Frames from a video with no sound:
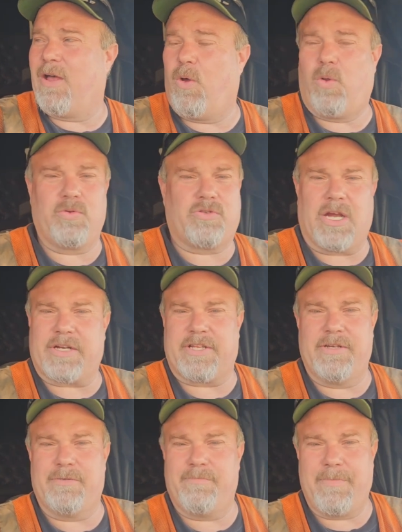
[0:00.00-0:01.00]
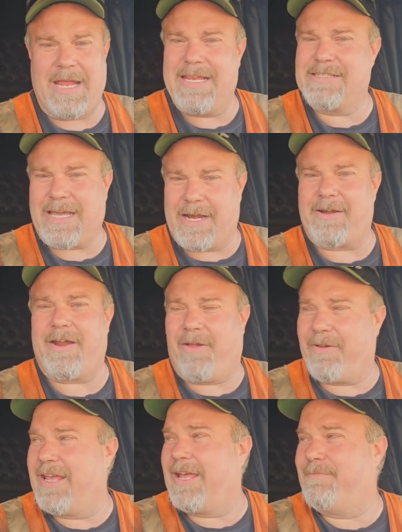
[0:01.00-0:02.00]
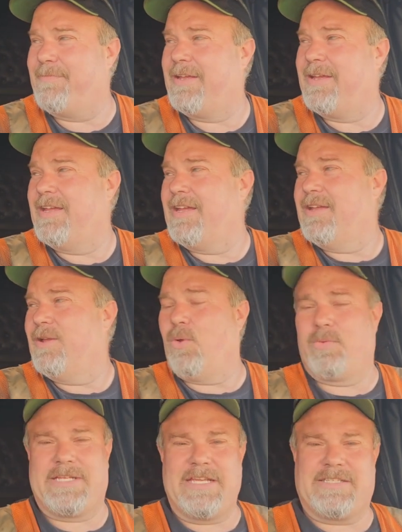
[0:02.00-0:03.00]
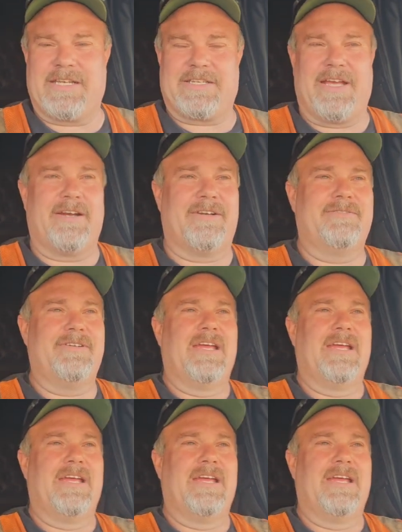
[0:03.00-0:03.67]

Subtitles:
Old truck too. Man, he's got her dolled up. Old T600.